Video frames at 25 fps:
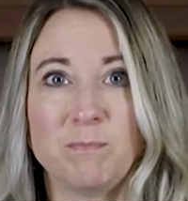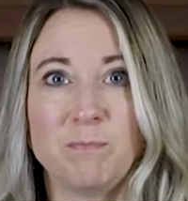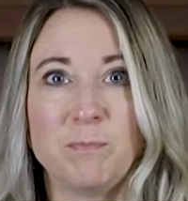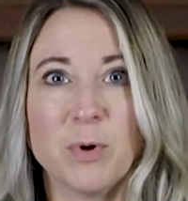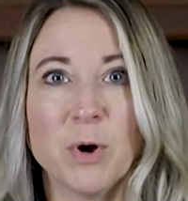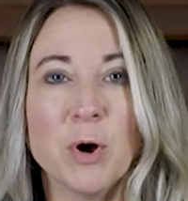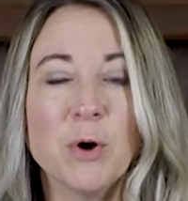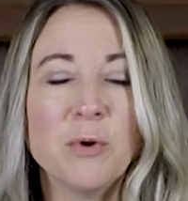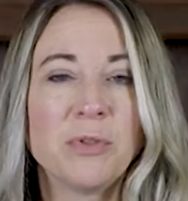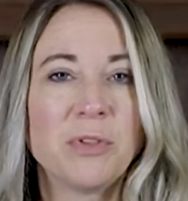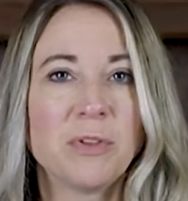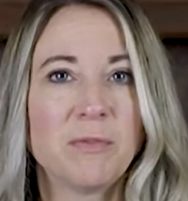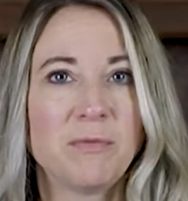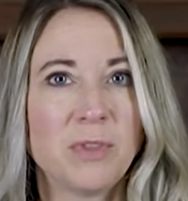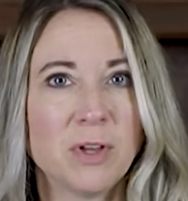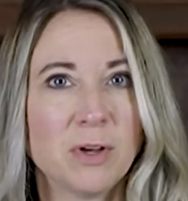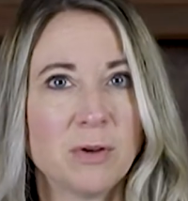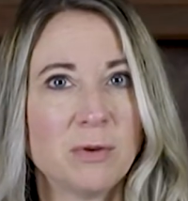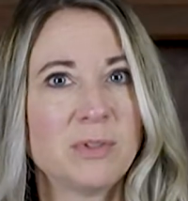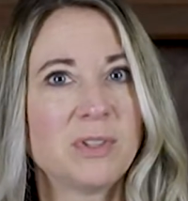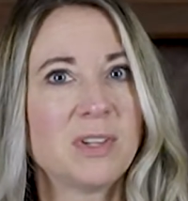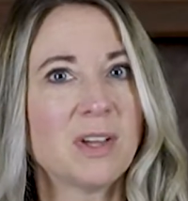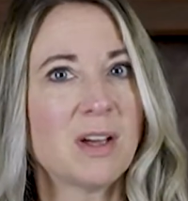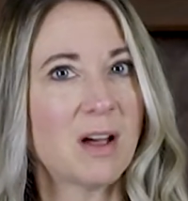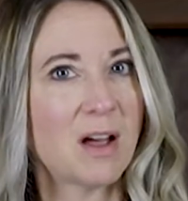both of
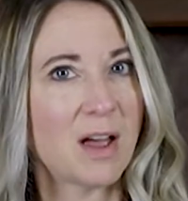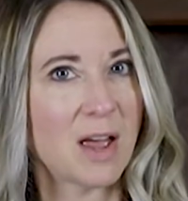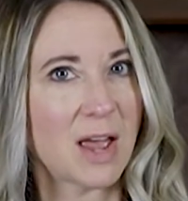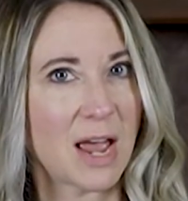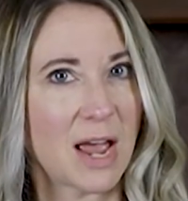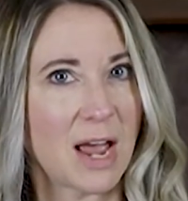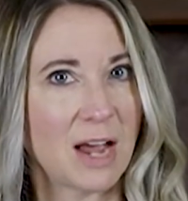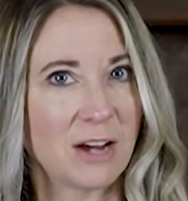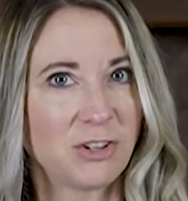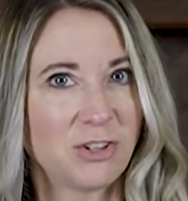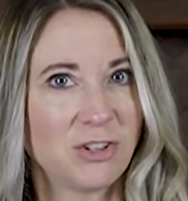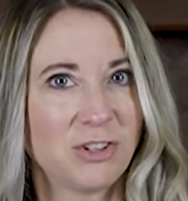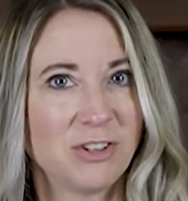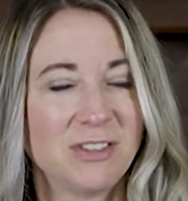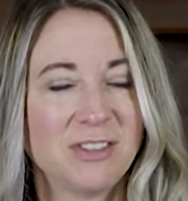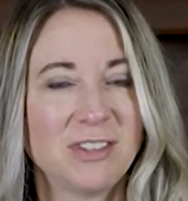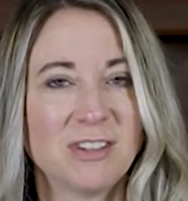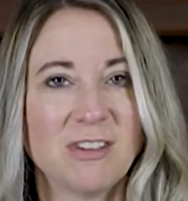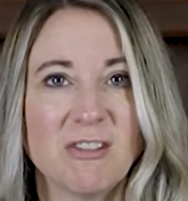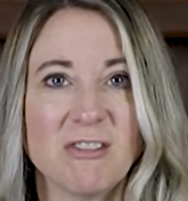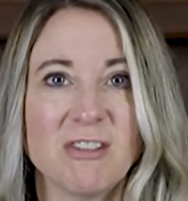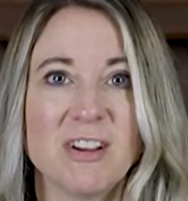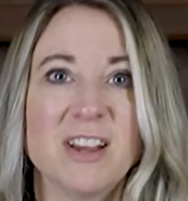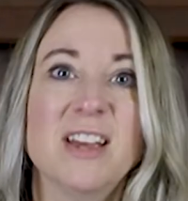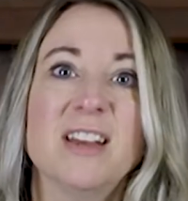those actions
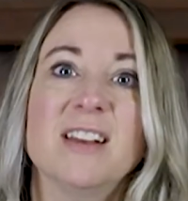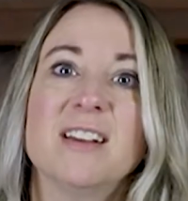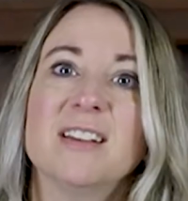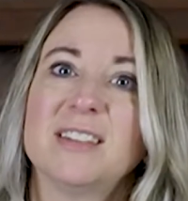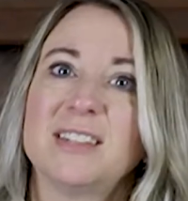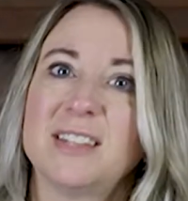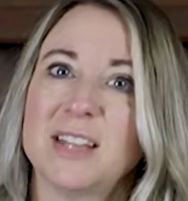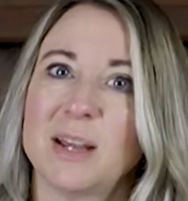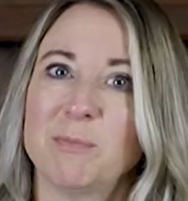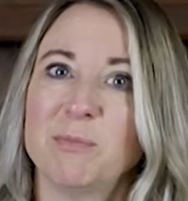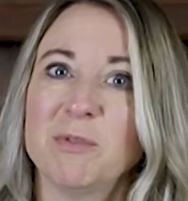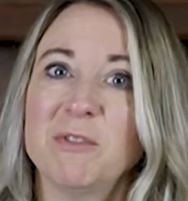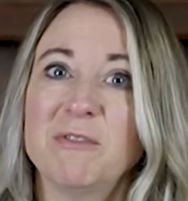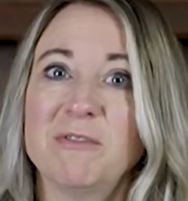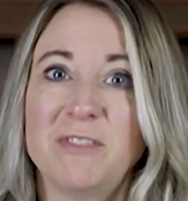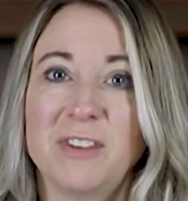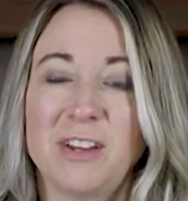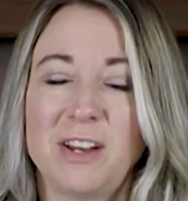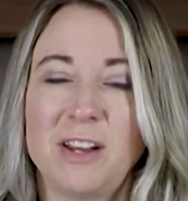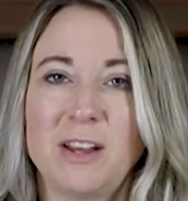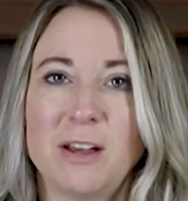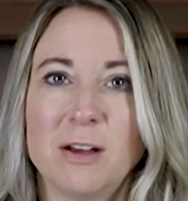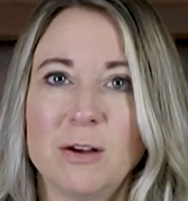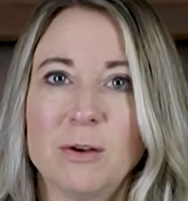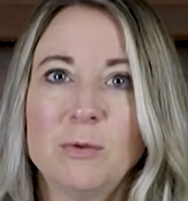are in a separate
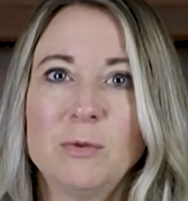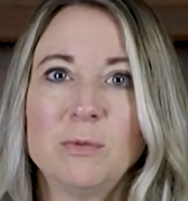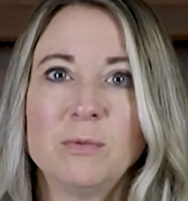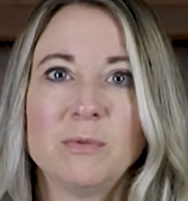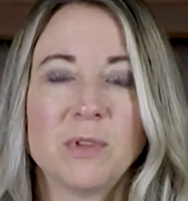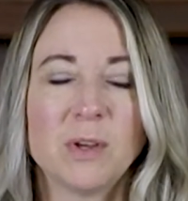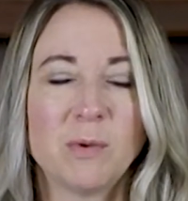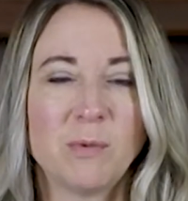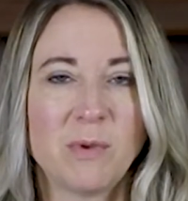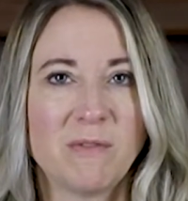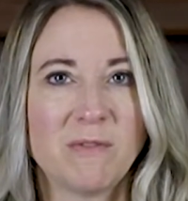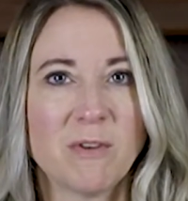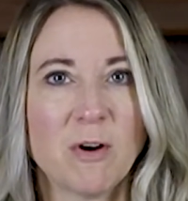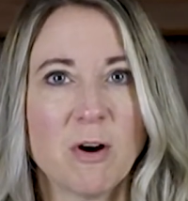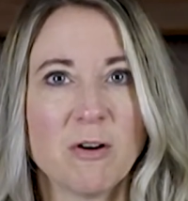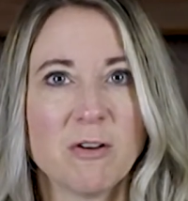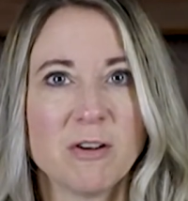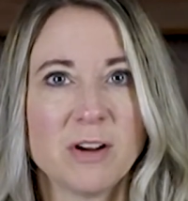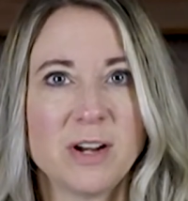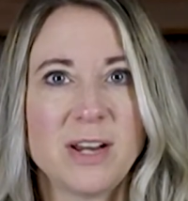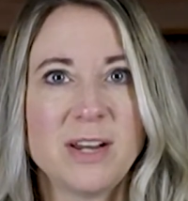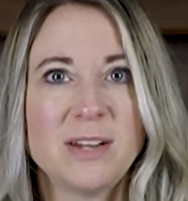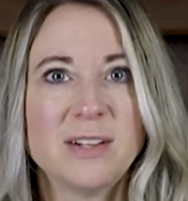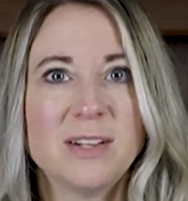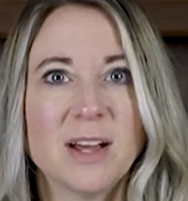video that we've
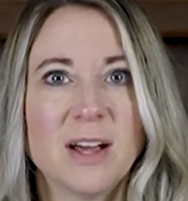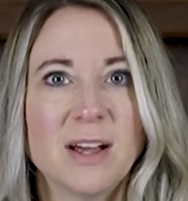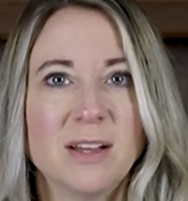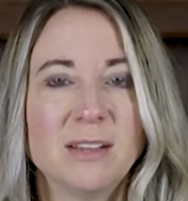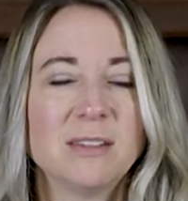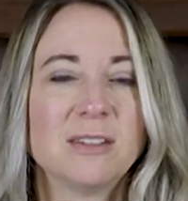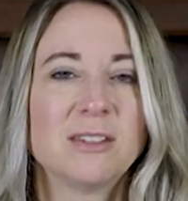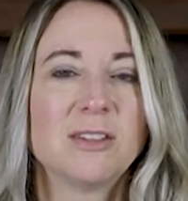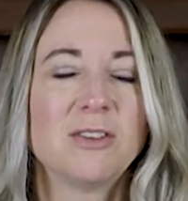already done,